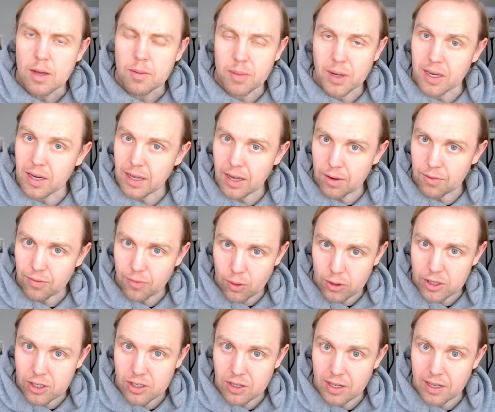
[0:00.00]
but again,
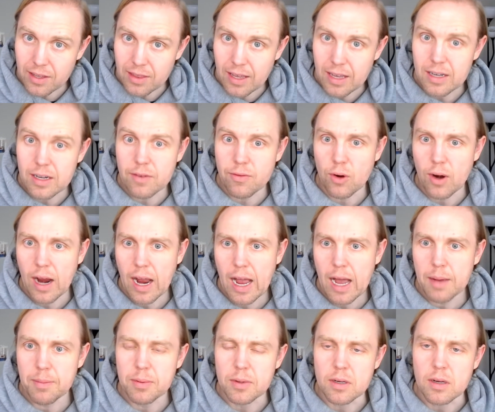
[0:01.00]
fortunately that never
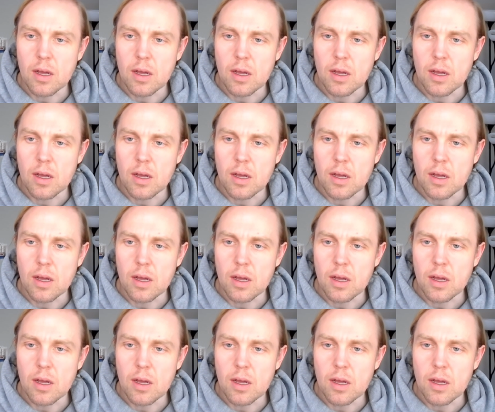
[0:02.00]
happened.